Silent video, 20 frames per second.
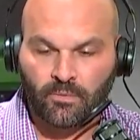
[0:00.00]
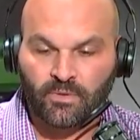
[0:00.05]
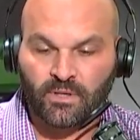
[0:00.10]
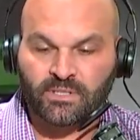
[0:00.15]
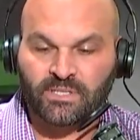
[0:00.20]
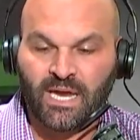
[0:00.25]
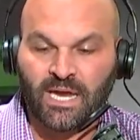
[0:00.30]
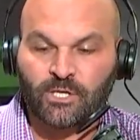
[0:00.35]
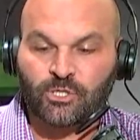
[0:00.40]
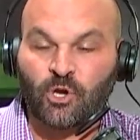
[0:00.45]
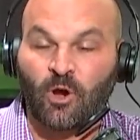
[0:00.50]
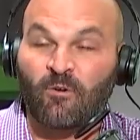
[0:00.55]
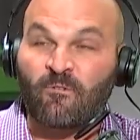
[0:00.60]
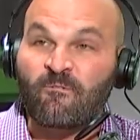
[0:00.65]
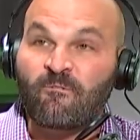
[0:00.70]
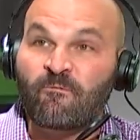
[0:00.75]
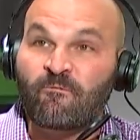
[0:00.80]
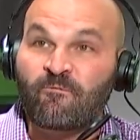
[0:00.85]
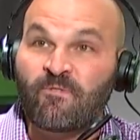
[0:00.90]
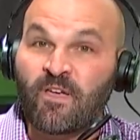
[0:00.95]
the Saints are
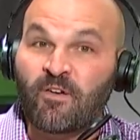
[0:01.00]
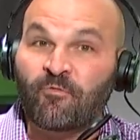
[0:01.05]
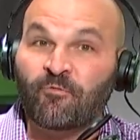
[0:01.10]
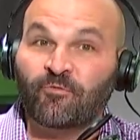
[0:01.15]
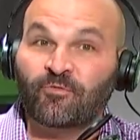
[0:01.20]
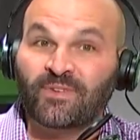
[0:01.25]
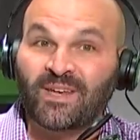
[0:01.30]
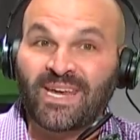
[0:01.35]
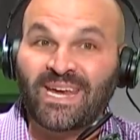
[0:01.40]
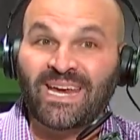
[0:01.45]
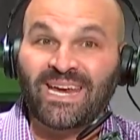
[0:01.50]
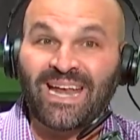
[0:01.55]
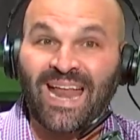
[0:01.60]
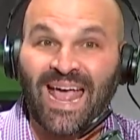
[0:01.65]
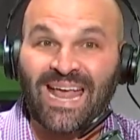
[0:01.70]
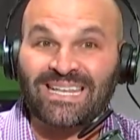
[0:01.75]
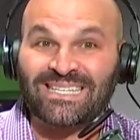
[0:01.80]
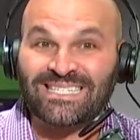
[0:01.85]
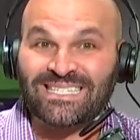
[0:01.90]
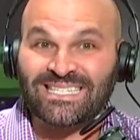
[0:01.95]
fifteen
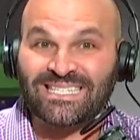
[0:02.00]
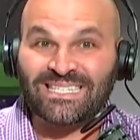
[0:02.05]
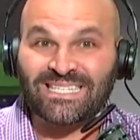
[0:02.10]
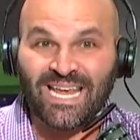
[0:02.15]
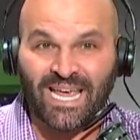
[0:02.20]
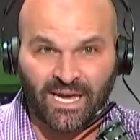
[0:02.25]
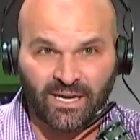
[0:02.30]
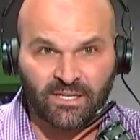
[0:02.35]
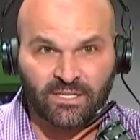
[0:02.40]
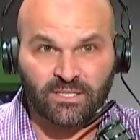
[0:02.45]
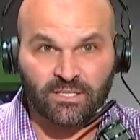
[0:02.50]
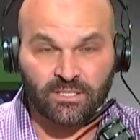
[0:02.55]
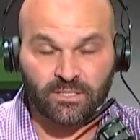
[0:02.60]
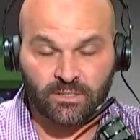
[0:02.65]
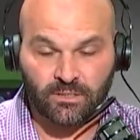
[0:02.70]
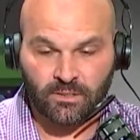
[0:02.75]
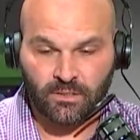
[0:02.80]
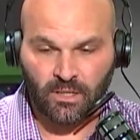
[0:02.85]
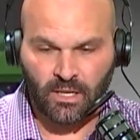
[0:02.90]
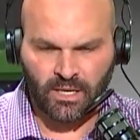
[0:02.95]
and
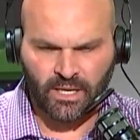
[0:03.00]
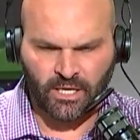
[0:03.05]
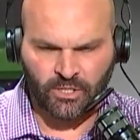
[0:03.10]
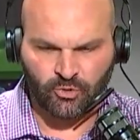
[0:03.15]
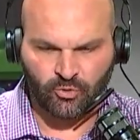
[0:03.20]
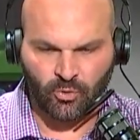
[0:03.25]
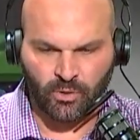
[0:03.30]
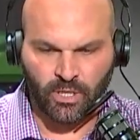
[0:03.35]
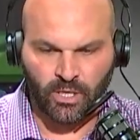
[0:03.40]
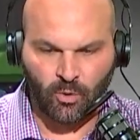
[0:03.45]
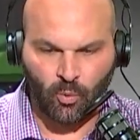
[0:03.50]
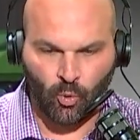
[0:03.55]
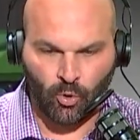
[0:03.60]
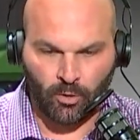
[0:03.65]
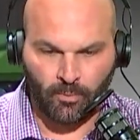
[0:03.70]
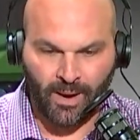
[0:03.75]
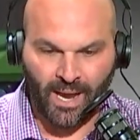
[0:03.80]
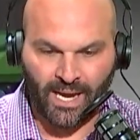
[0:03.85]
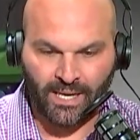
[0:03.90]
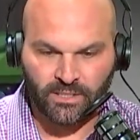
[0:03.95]
six against rookie
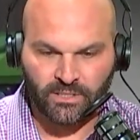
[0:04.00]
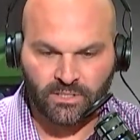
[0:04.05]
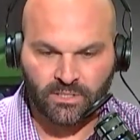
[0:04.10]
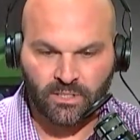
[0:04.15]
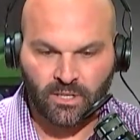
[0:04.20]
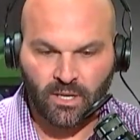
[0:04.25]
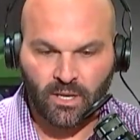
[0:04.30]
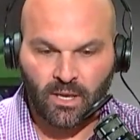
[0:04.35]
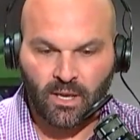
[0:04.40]
quarterbacks.